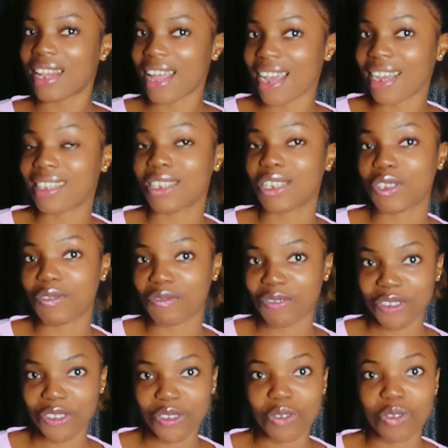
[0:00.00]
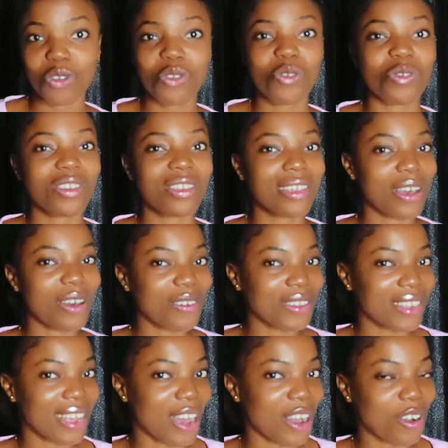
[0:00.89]
to like this video to
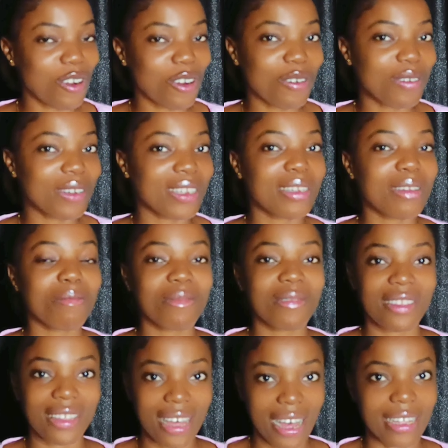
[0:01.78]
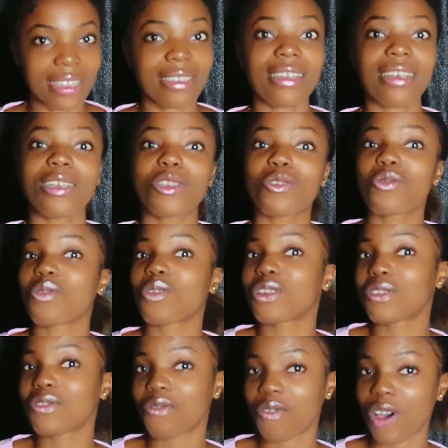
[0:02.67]
tell the algorithm that it
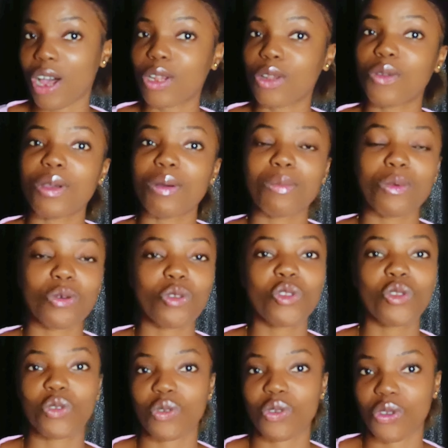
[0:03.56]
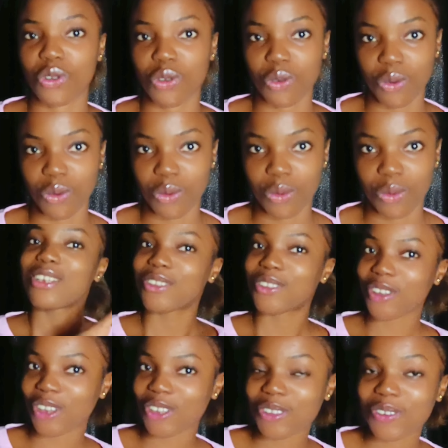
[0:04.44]
was valuable to you.
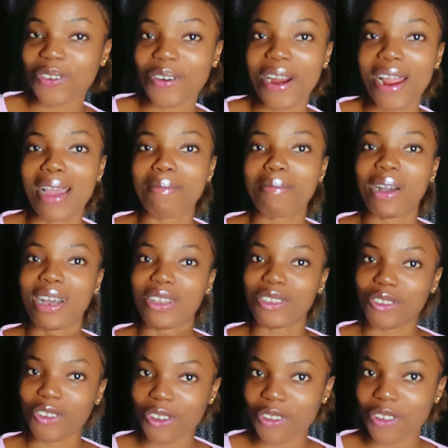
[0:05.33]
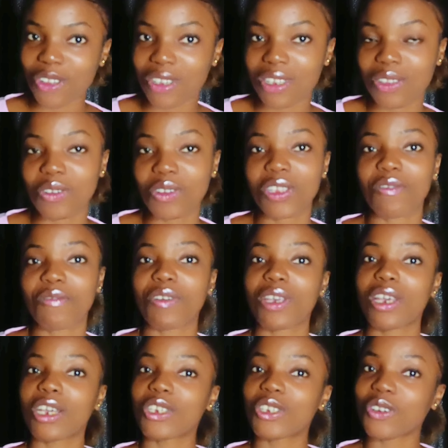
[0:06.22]
Subscribe and turn on the
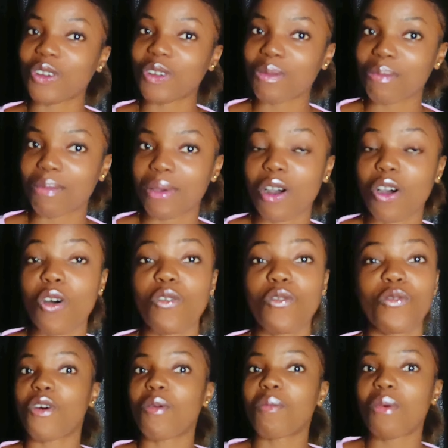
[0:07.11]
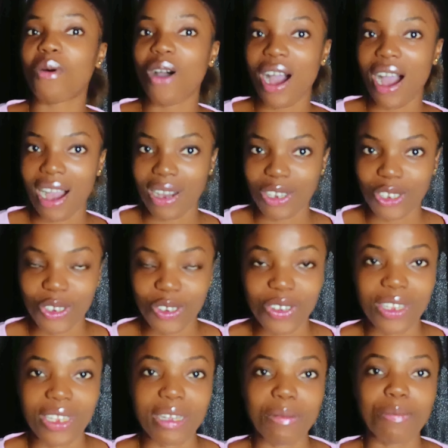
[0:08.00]
notification bell for more
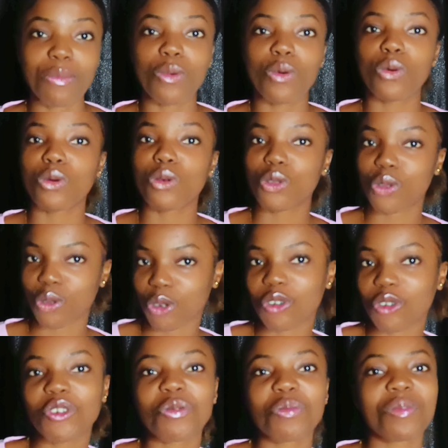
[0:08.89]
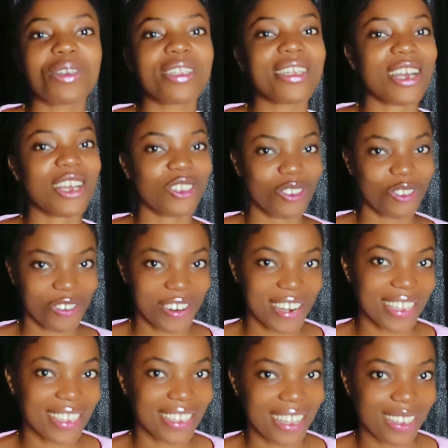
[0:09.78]
actionable social media
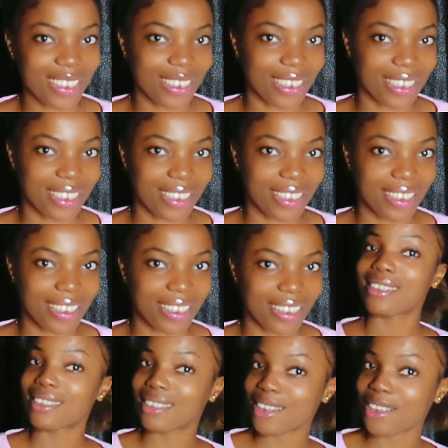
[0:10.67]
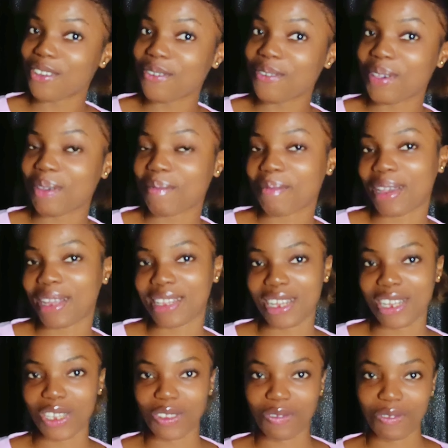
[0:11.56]
strategies. See you in my
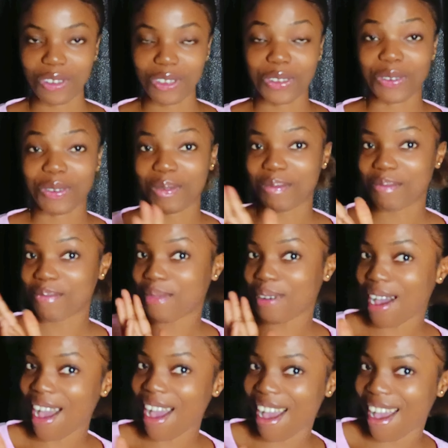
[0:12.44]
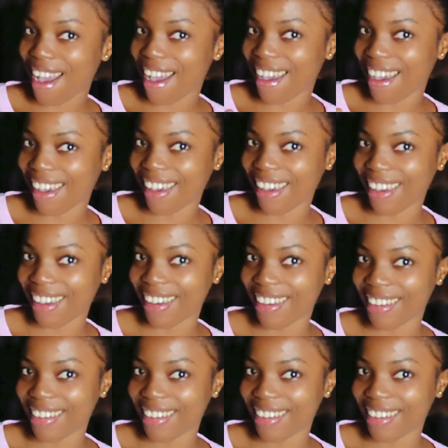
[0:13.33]
next video. Bye.